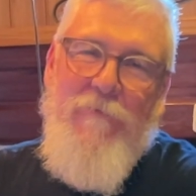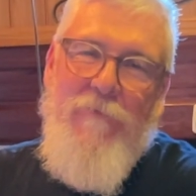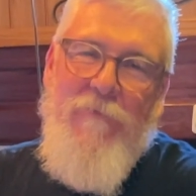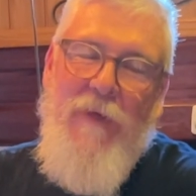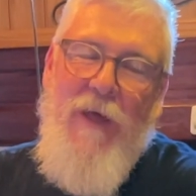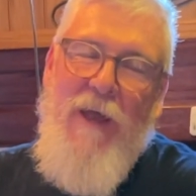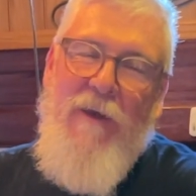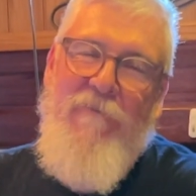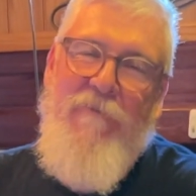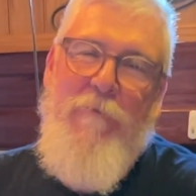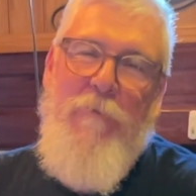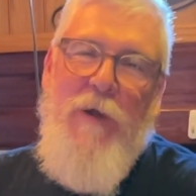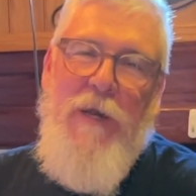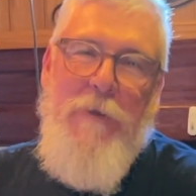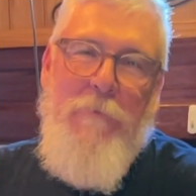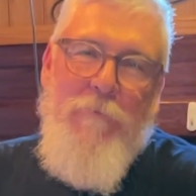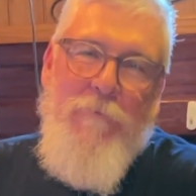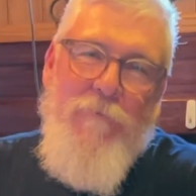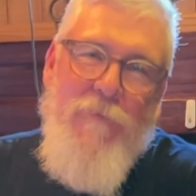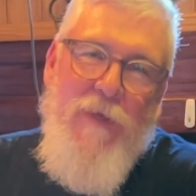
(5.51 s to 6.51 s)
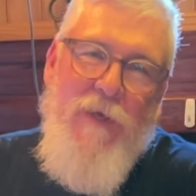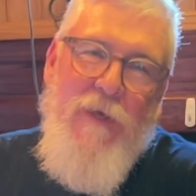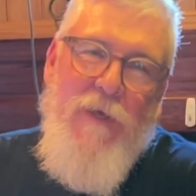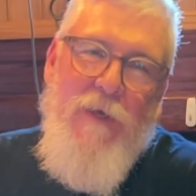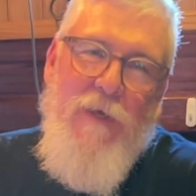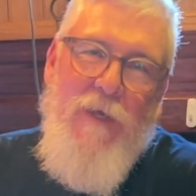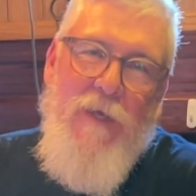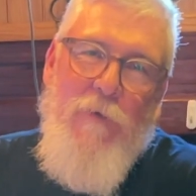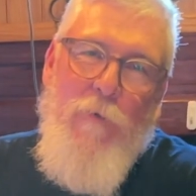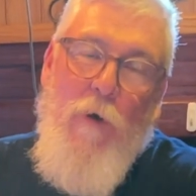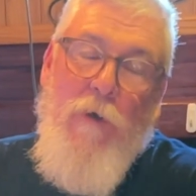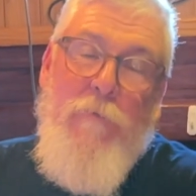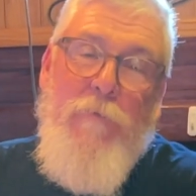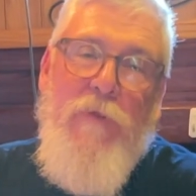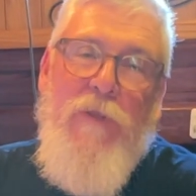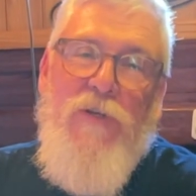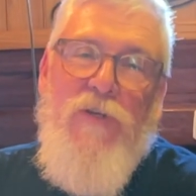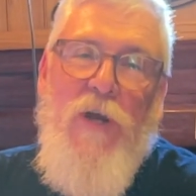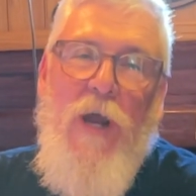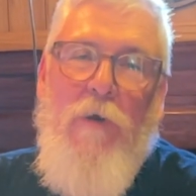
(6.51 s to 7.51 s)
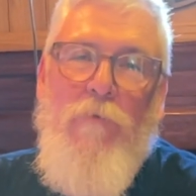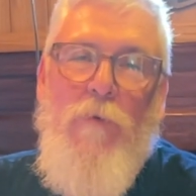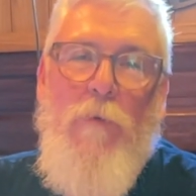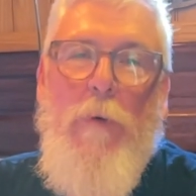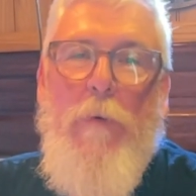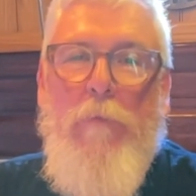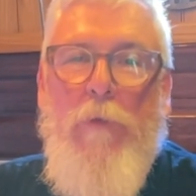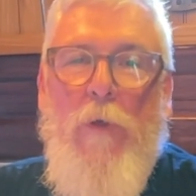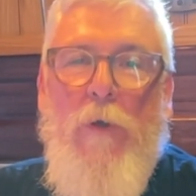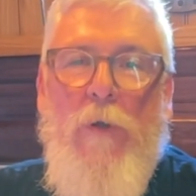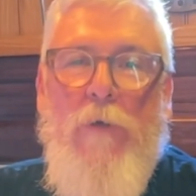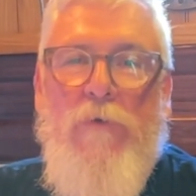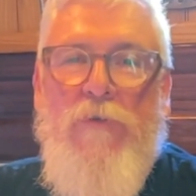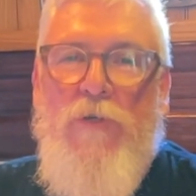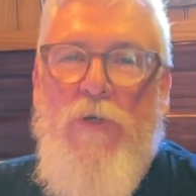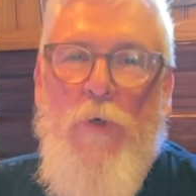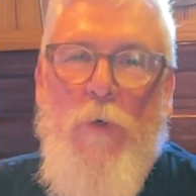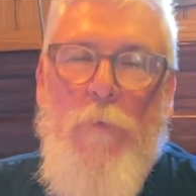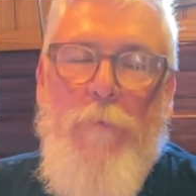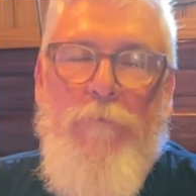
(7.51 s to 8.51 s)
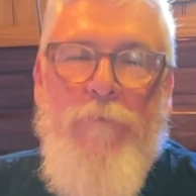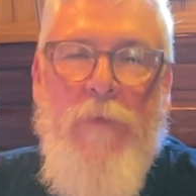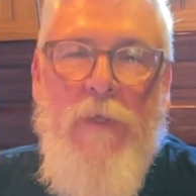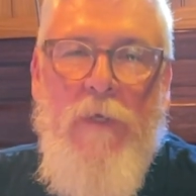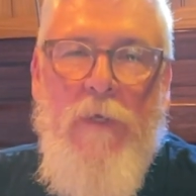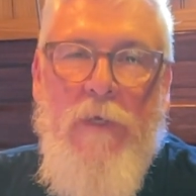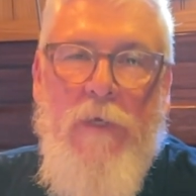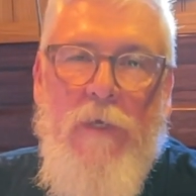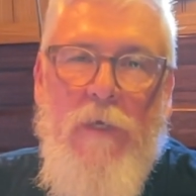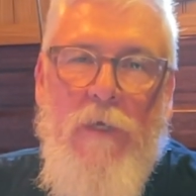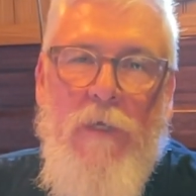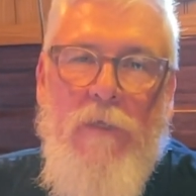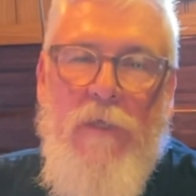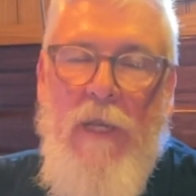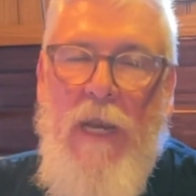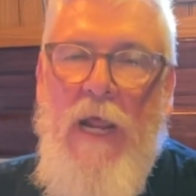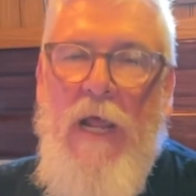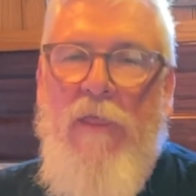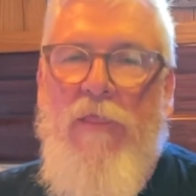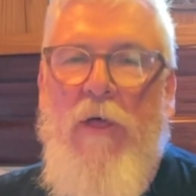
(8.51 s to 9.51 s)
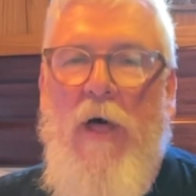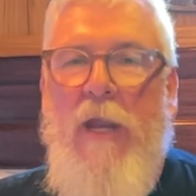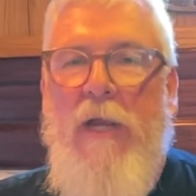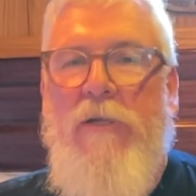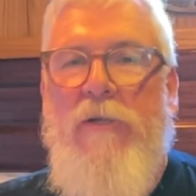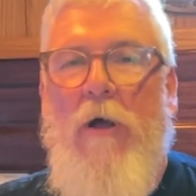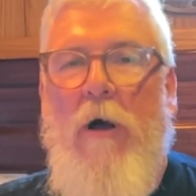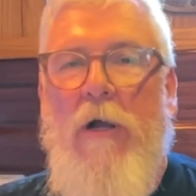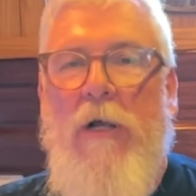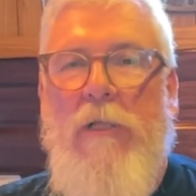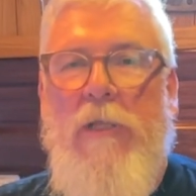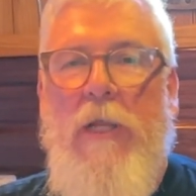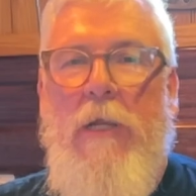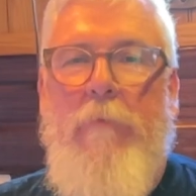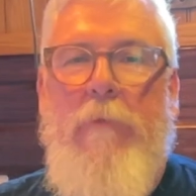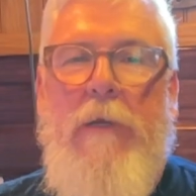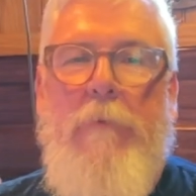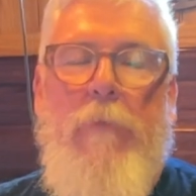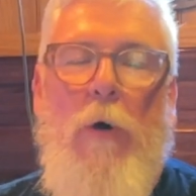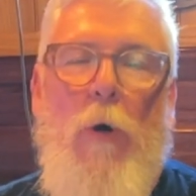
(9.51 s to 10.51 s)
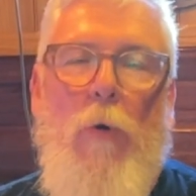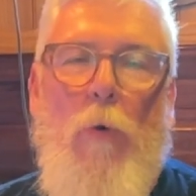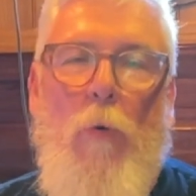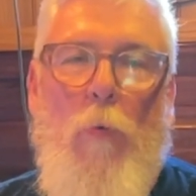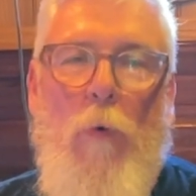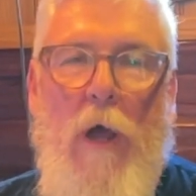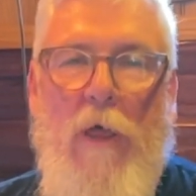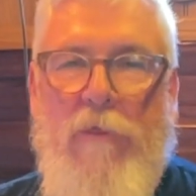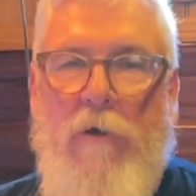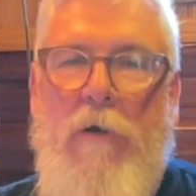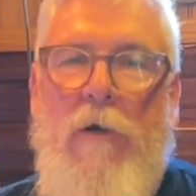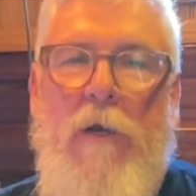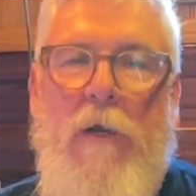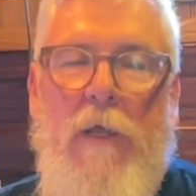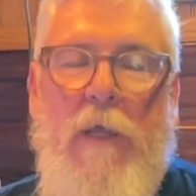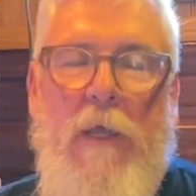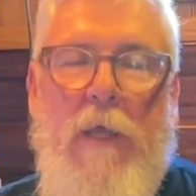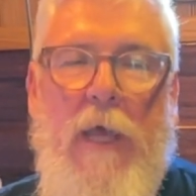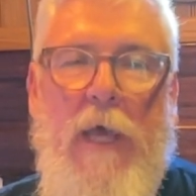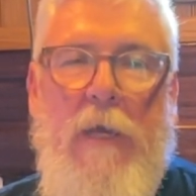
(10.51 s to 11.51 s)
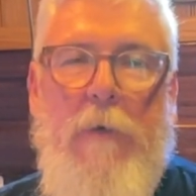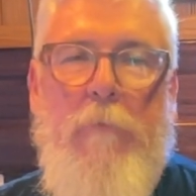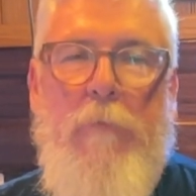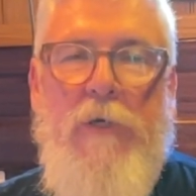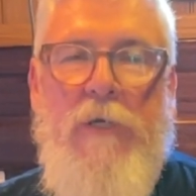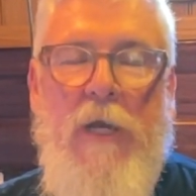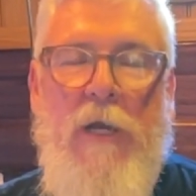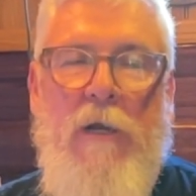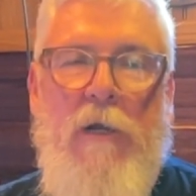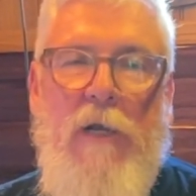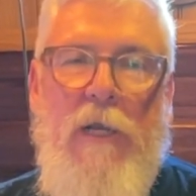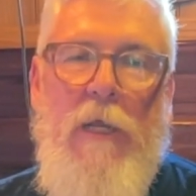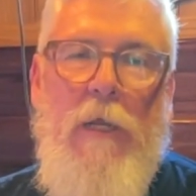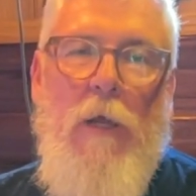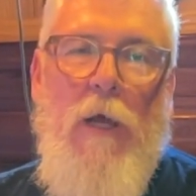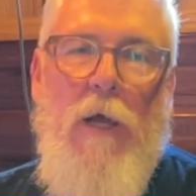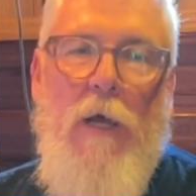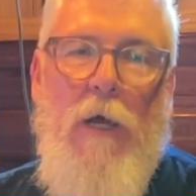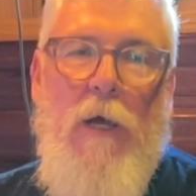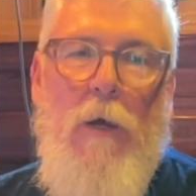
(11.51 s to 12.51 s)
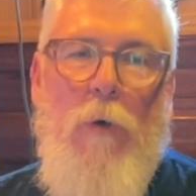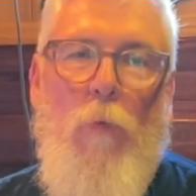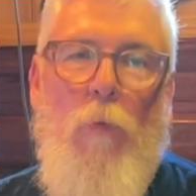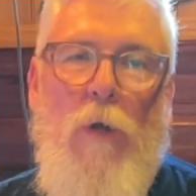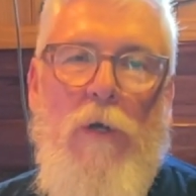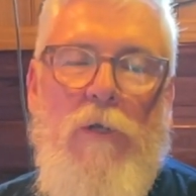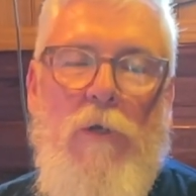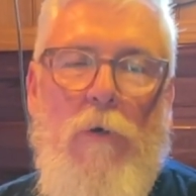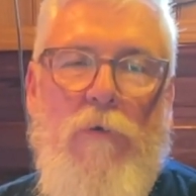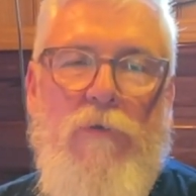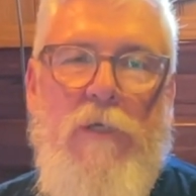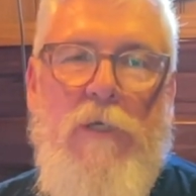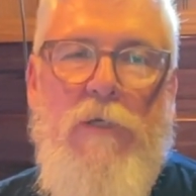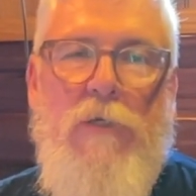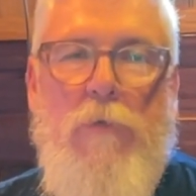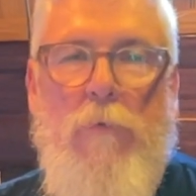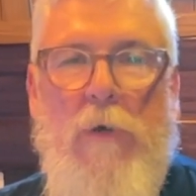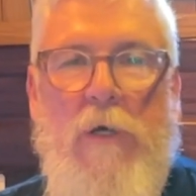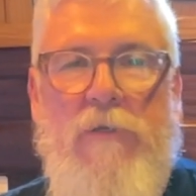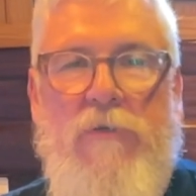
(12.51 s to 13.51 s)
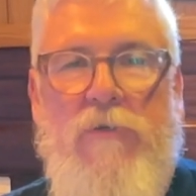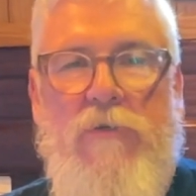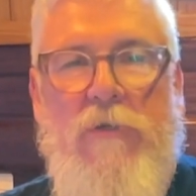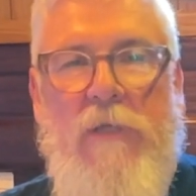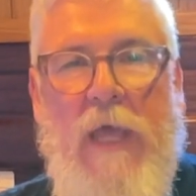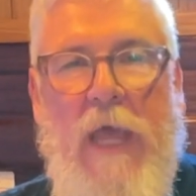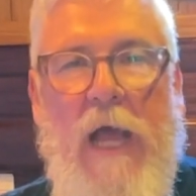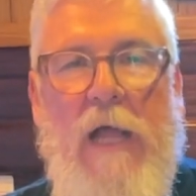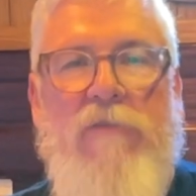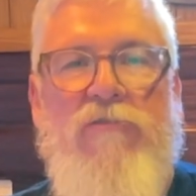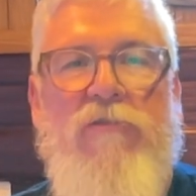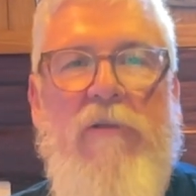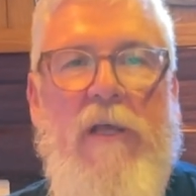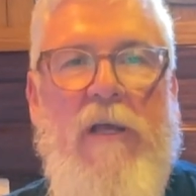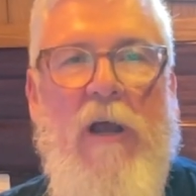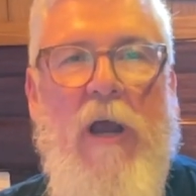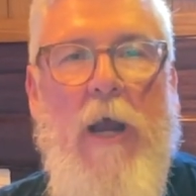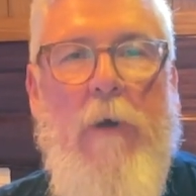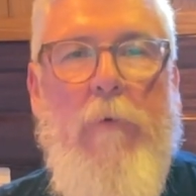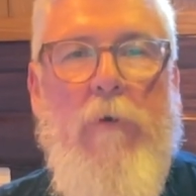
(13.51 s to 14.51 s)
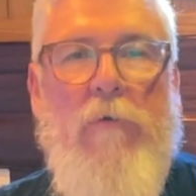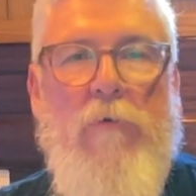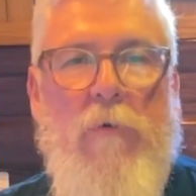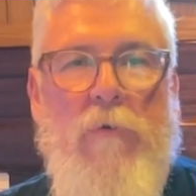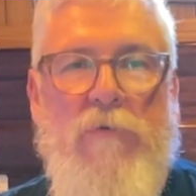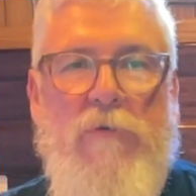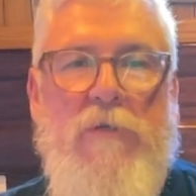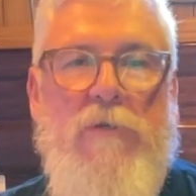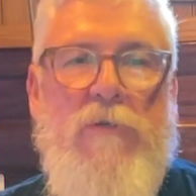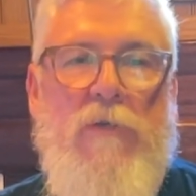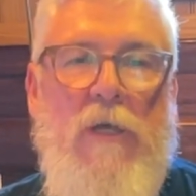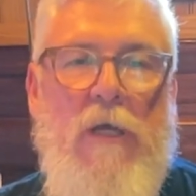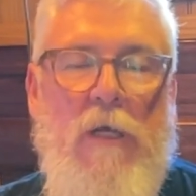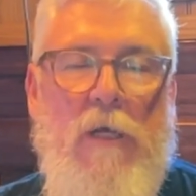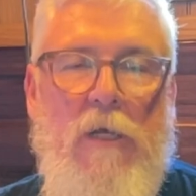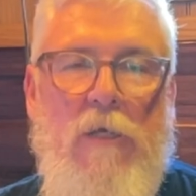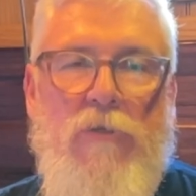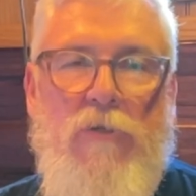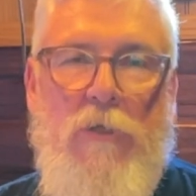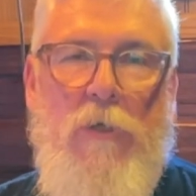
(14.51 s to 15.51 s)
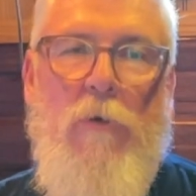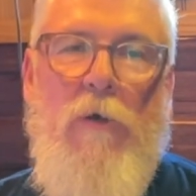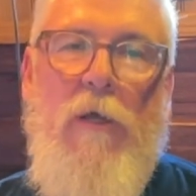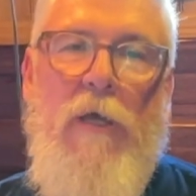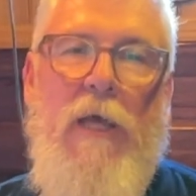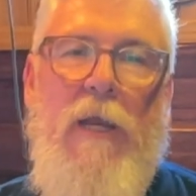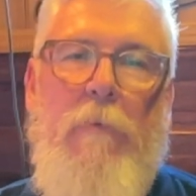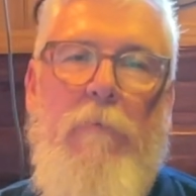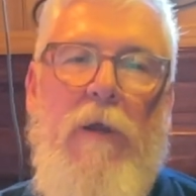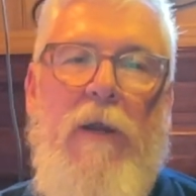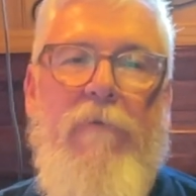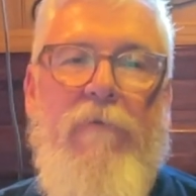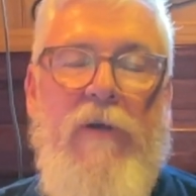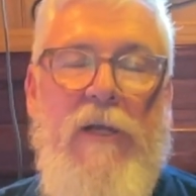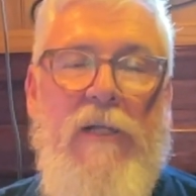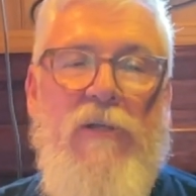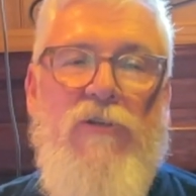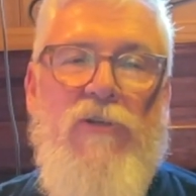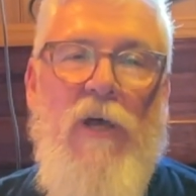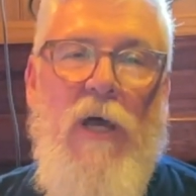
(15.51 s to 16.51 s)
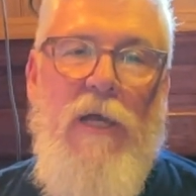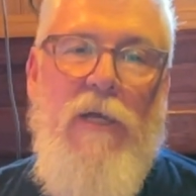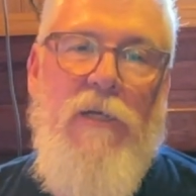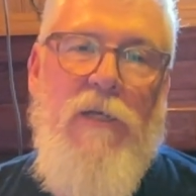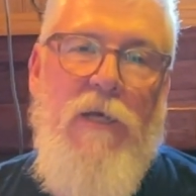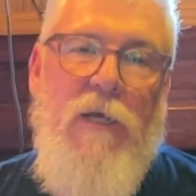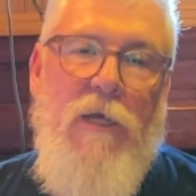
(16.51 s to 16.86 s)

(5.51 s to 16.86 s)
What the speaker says: Hi everybody. Welcome to the chat room of Blue Nose 2. Today I thought I'd talk a little bit about weather and particularly what goes into us canceling harbor cruises, so you can get a bit of an insight